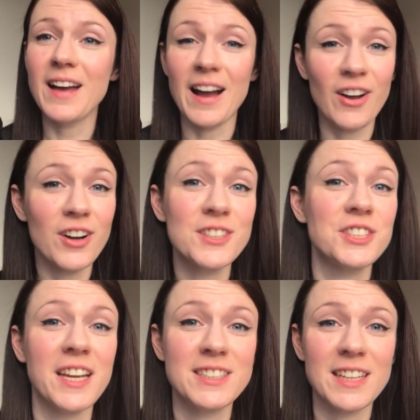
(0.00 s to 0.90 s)
I can't
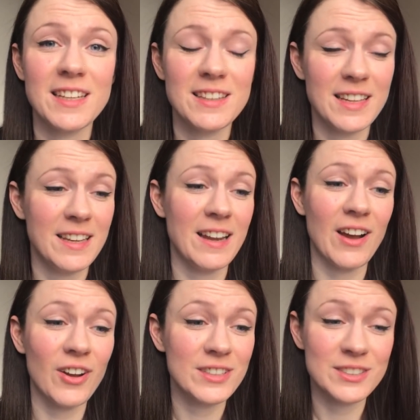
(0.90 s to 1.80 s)
change anything. I,
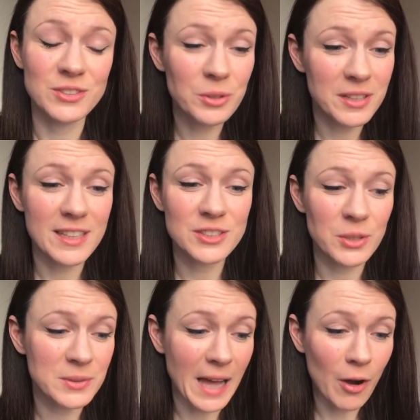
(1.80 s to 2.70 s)
there's nothing I can
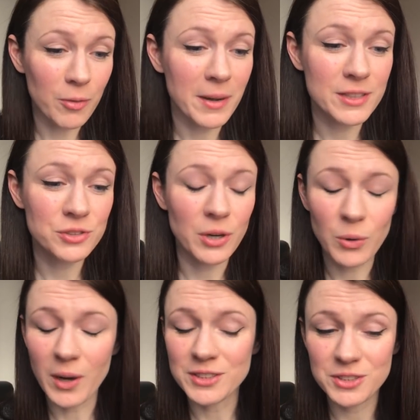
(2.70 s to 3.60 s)
do. It's out of my
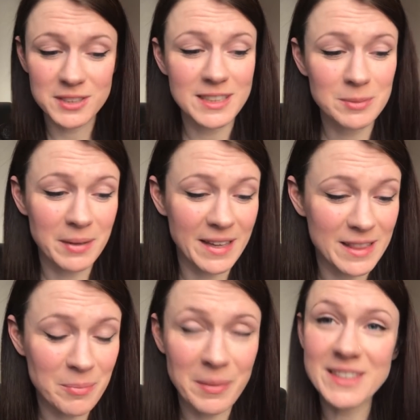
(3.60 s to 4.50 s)
control. I just need to be
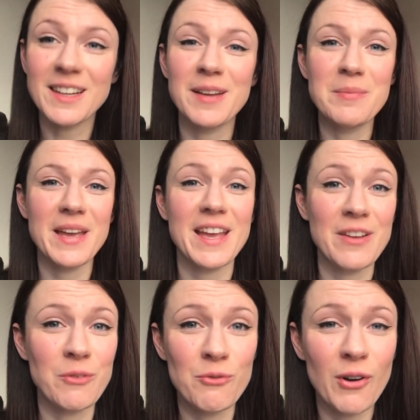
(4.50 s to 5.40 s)
the best I can be,
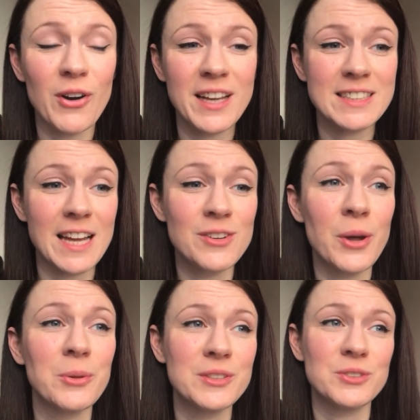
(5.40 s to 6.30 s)
revise and
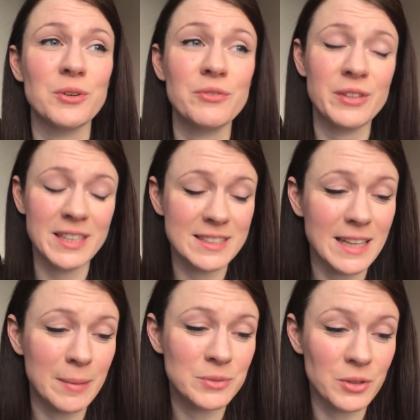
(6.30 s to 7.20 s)
know the stuff for the
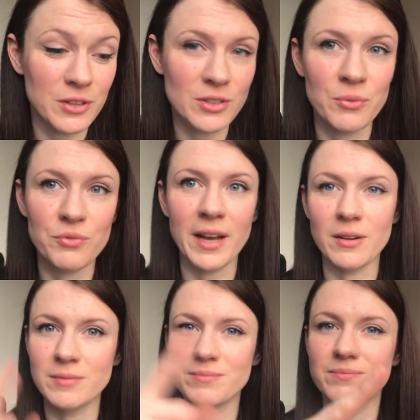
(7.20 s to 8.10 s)
exam so that I don't
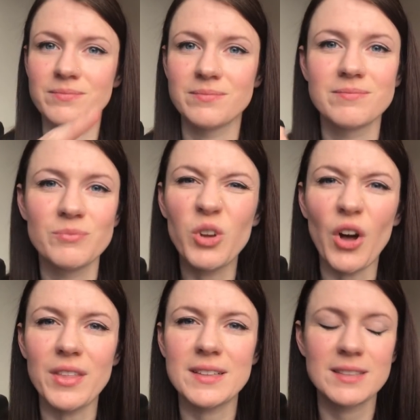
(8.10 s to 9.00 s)
fail.
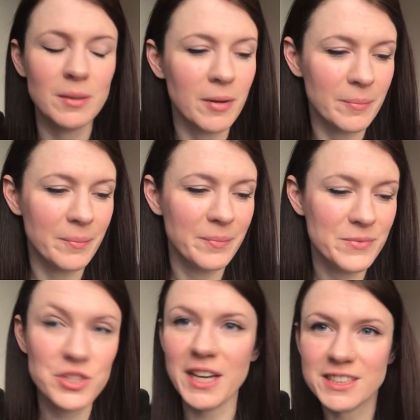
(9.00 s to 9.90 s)
Got this. Come on,
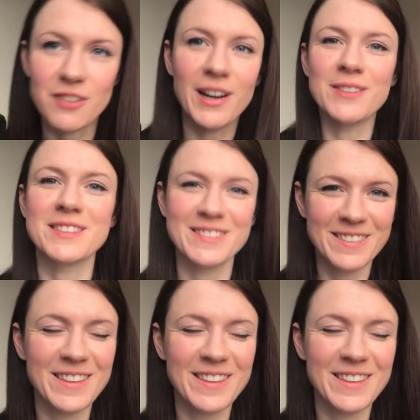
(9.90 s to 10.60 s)
change it around.